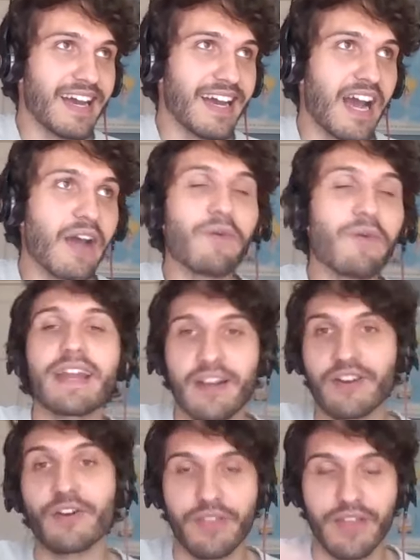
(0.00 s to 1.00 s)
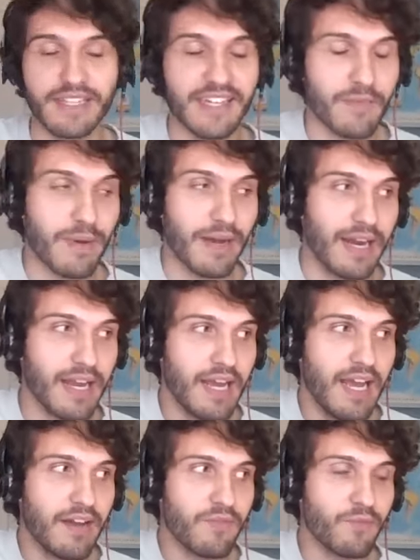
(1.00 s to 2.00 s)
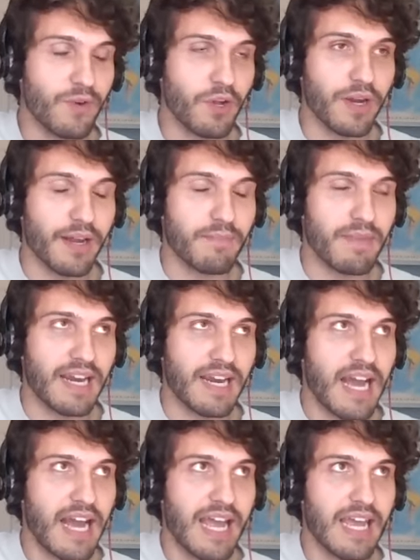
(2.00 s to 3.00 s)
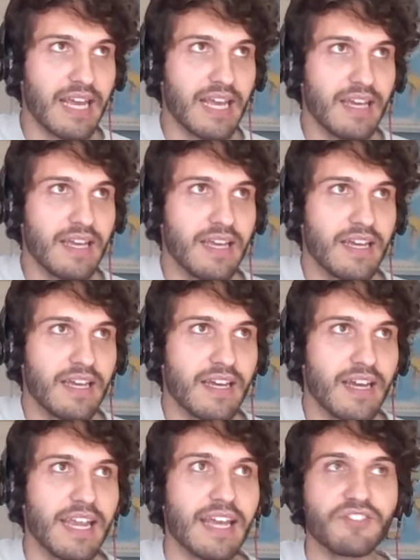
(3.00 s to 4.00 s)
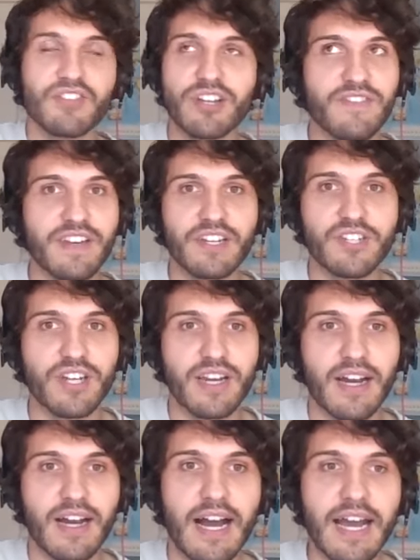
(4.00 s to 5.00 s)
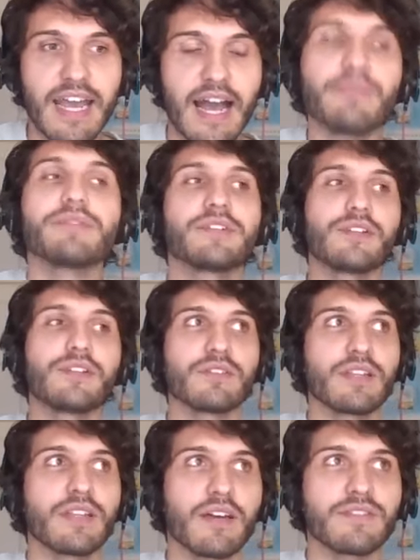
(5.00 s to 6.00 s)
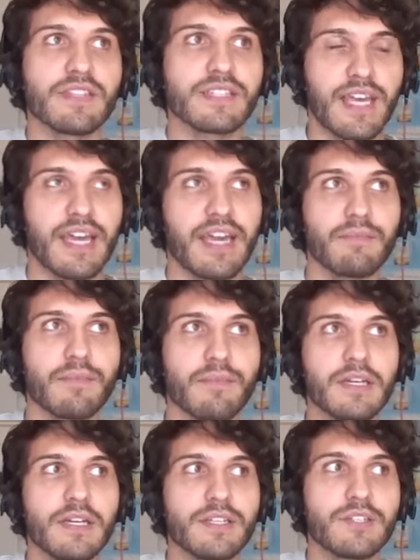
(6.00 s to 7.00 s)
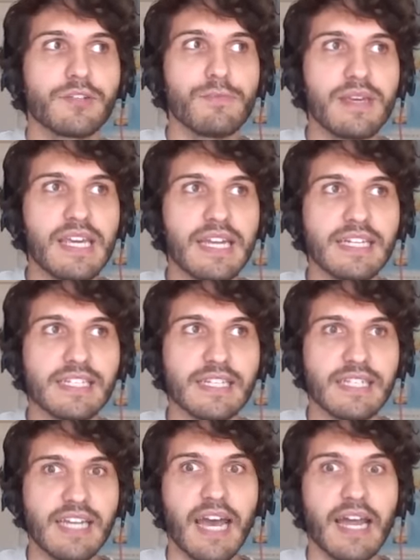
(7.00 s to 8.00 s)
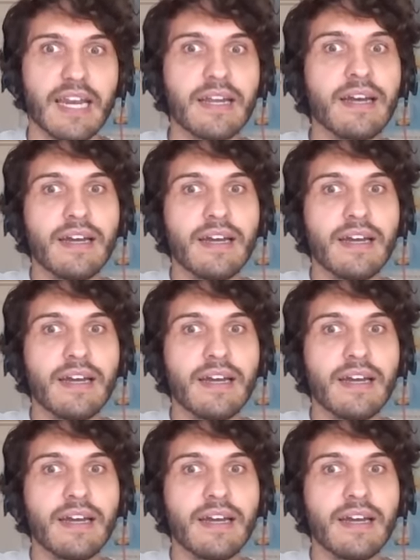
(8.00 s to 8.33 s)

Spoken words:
I want to hear your thoughts, Evan, but real quick on mine, I just finished it. I absolutely loved this game. To me, it is a 10.